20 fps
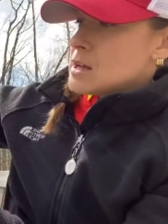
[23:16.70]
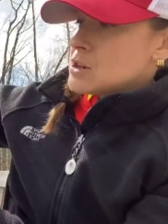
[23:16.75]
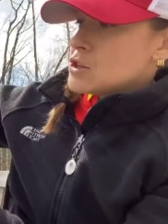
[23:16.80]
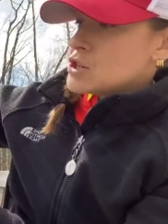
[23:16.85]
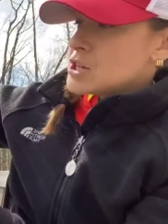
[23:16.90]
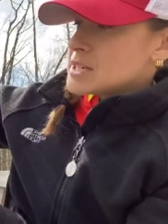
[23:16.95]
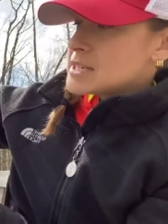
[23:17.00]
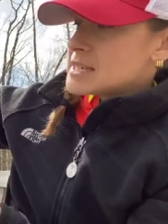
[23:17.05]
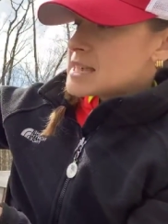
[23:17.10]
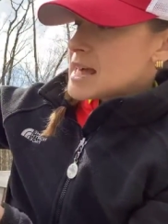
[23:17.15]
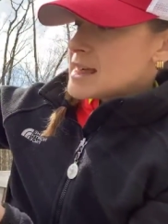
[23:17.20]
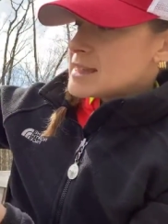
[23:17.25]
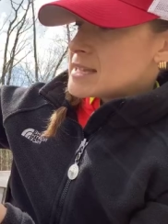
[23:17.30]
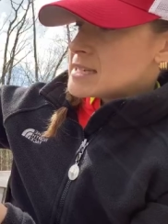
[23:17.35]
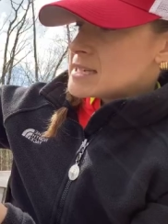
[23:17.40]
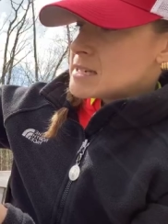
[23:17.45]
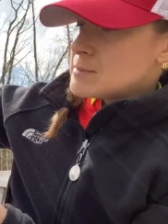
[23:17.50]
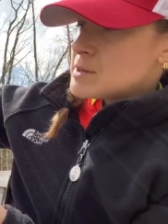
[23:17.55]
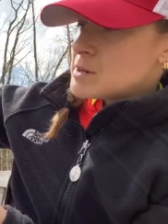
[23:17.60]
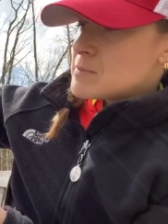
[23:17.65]
just then, the
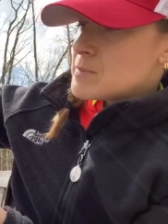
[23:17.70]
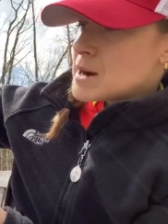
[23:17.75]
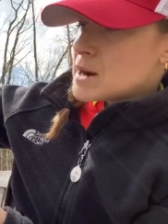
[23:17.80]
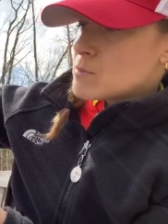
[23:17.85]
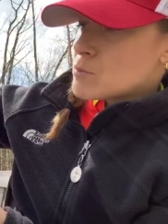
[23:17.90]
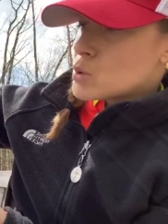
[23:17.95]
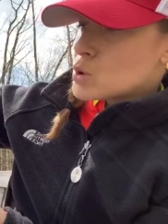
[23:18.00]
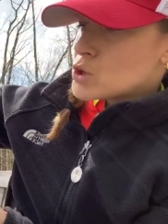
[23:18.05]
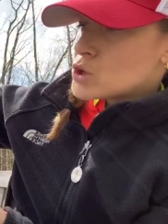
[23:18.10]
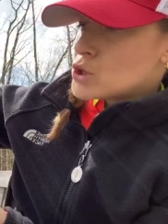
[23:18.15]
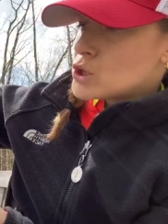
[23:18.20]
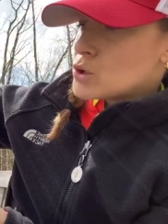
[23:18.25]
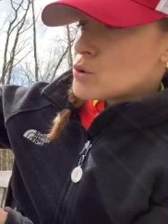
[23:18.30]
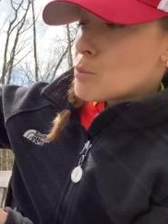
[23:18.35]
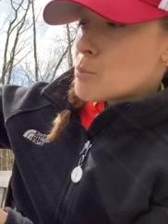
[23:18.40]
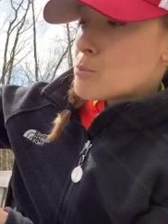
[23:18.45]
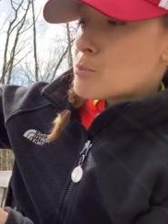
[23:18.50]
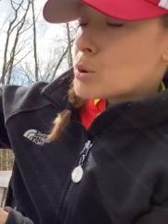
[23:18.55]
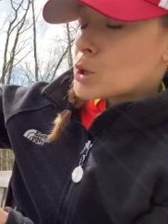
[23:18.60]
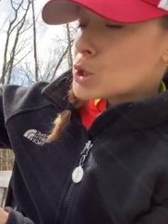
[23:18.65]
demon bear Mor'du
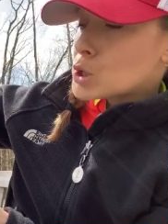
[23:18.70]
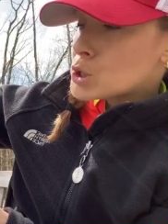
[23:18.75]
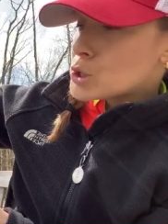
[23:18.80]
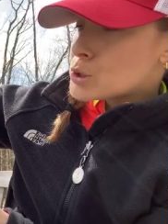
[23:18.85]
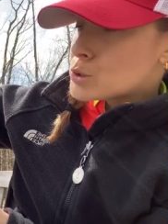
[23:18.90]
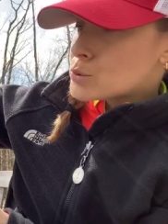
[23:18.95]
burst